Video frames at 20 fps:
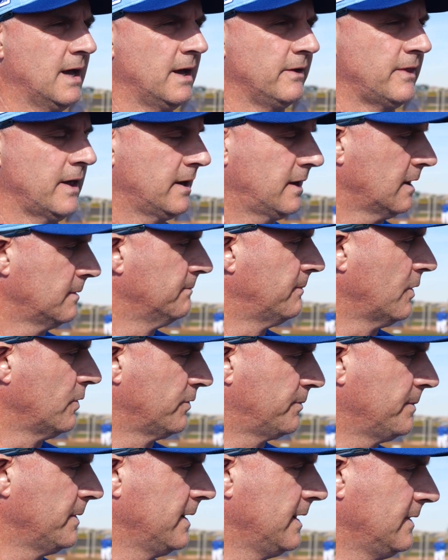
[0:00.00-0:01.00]
They can
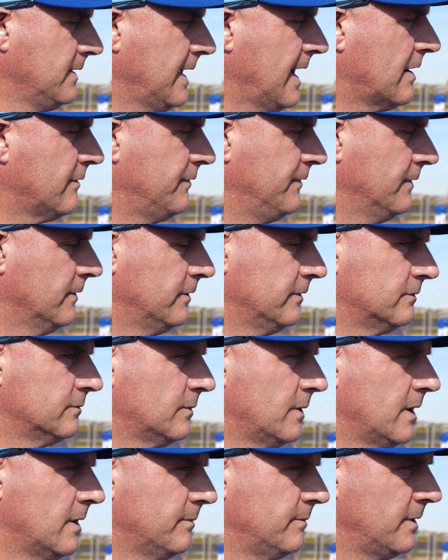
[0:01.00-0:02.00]
both play in the outfield as
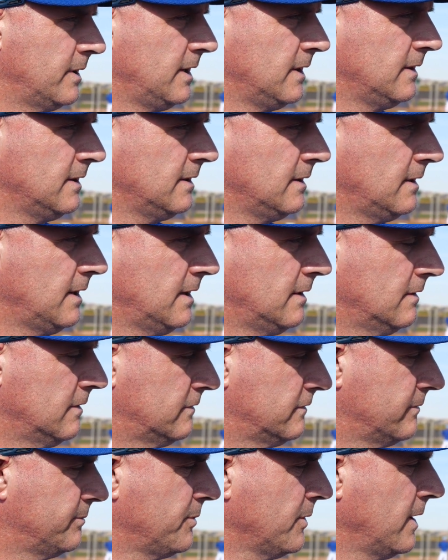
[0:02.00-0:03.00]
well, but in
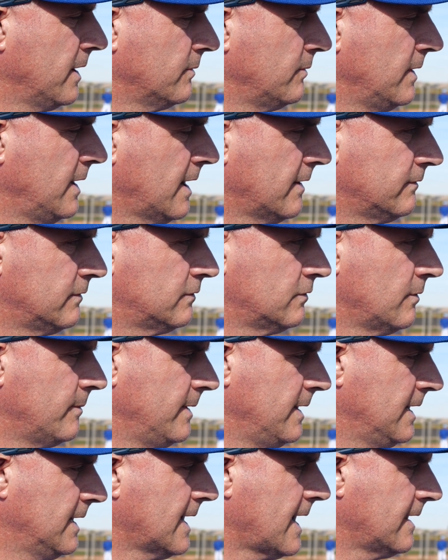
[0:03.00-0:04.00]
the spring we have so
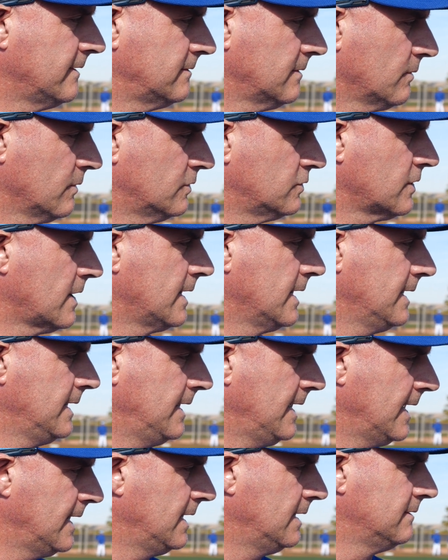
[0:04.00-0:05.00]
many guys that we're trying to
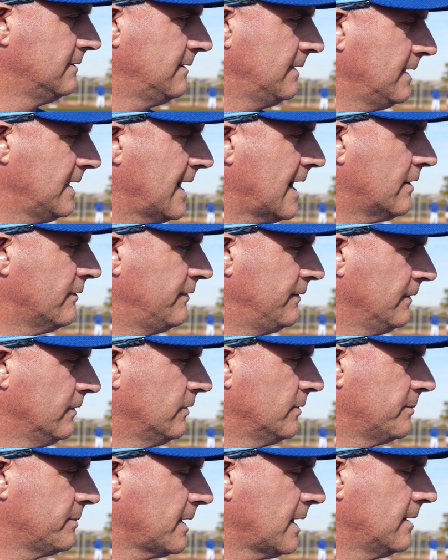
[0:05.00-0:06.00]
get into the
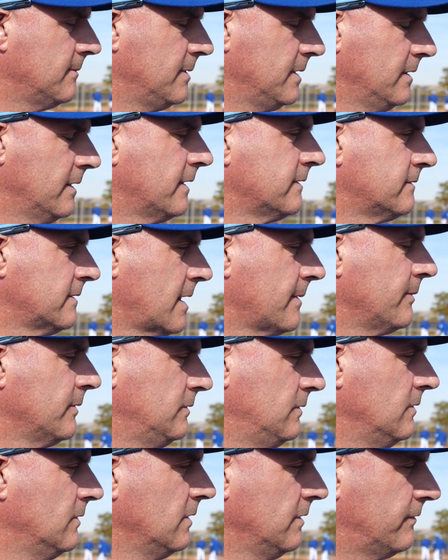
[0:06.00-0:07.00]
outfield. There'll probably be less
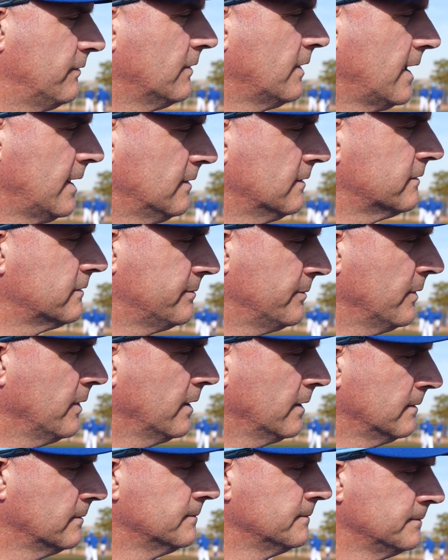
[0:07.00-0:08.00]
opportunity for that in the spring.